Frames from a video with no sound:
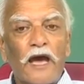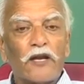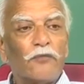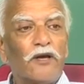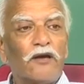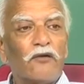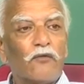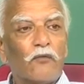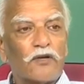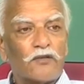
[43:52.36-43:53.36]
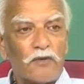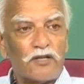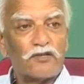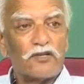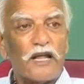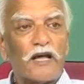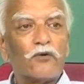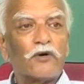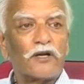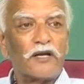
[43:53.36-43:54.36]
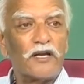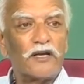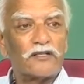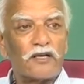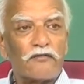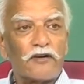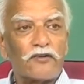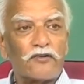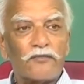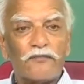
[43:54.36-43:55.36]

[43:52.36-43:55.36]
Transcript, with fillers: anomie was much narrower in its coverage.